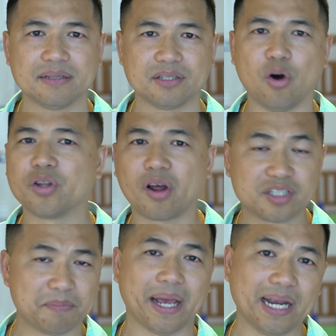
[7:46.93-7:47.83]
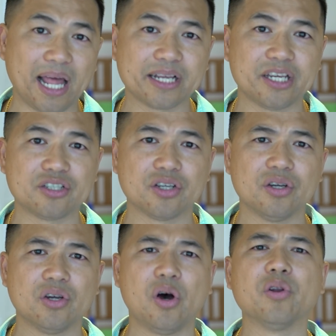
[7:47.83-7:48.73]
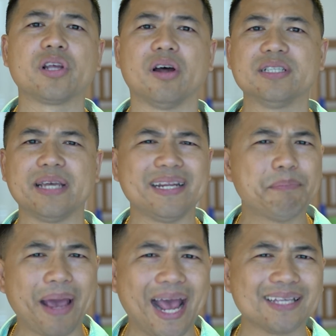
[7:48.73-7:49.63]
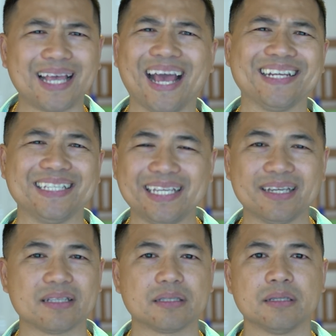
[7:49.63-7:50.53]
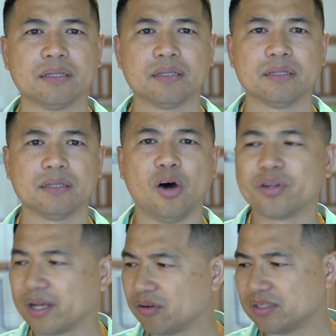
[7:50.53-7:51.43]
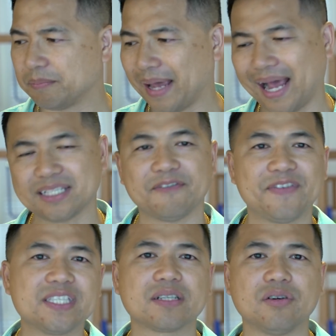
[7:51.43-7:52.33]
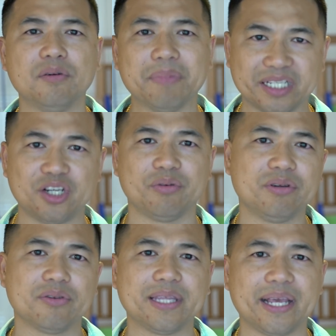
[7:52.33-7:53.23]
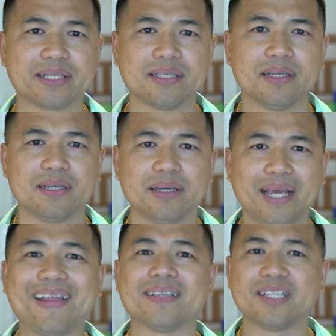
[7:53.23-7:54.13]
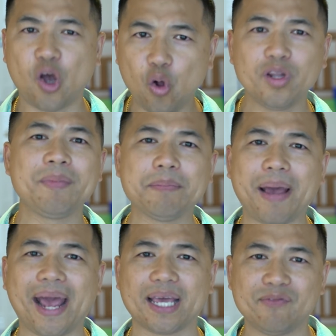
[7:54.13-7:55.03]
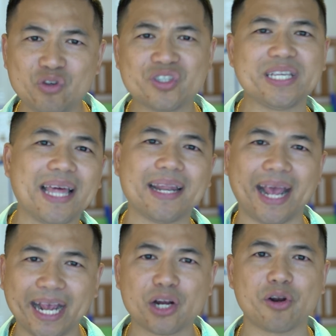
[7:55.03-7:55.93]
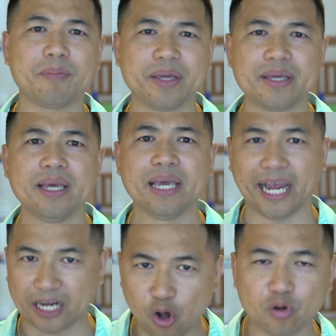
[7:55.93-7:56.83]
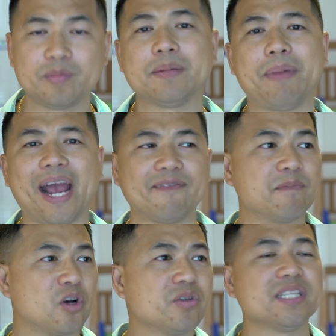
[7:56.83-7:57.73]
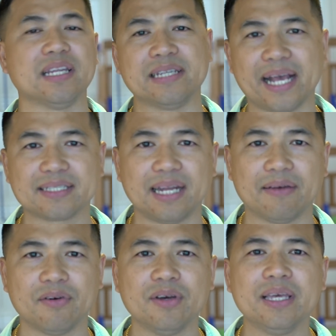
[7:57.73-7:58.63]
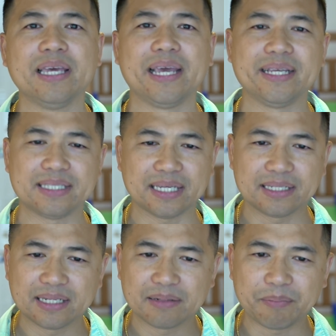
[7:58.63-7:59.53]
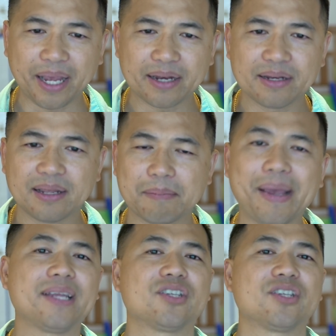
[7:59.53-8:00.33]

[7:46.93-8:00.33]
holding on to my luggage, holding on to any past ideas, holding on to past physical, material things, that is holding me back, if you see that anchoring me and holding me back from going to the next level, he said, man, make